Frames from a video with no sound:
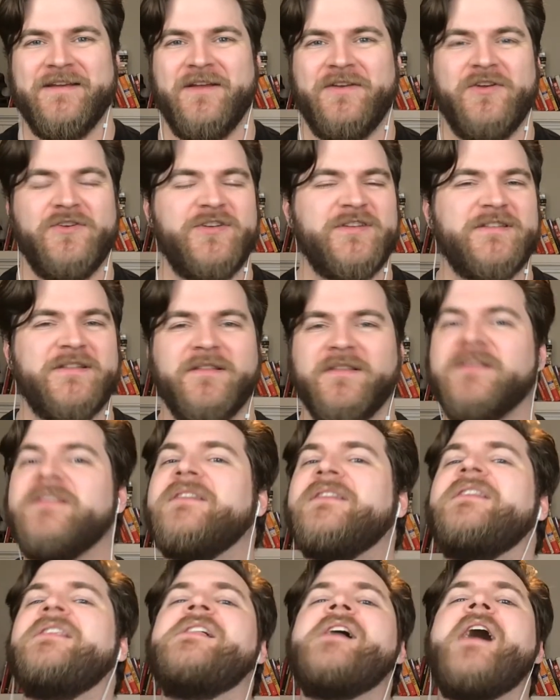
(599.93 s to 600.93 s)
And you're just
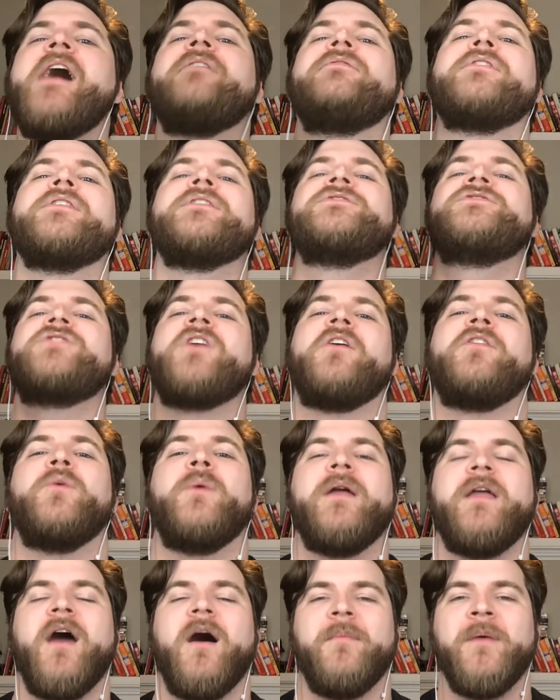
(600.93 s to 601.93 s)
leveraged all the
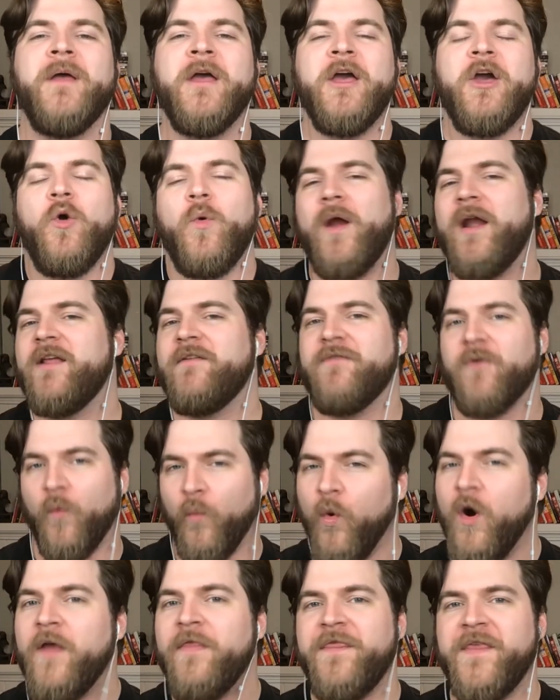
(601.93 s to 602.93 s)
way up, waiting for
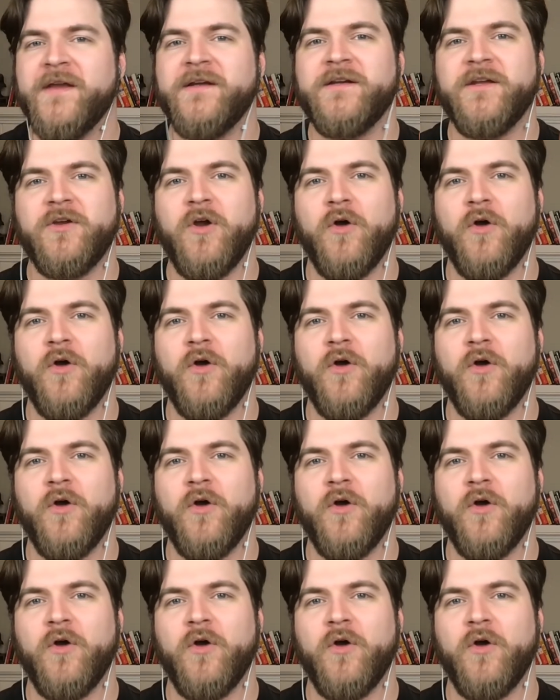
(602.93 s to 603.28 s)
one thing to go